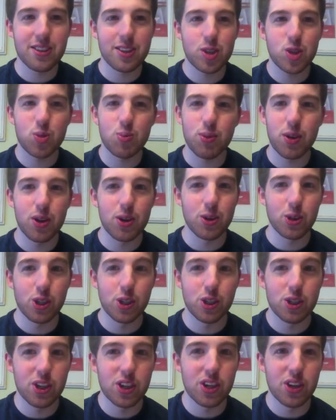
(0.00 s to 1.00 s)

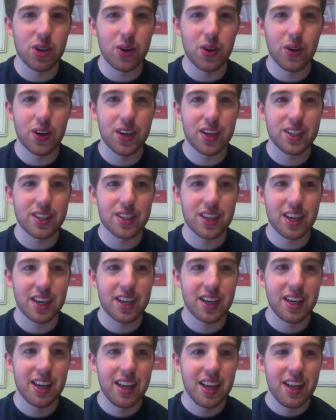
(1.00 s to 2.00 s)
explosions and noise,
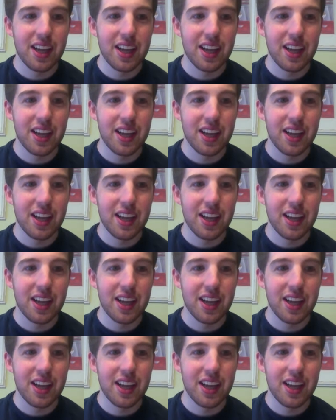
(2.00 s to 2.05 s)
like,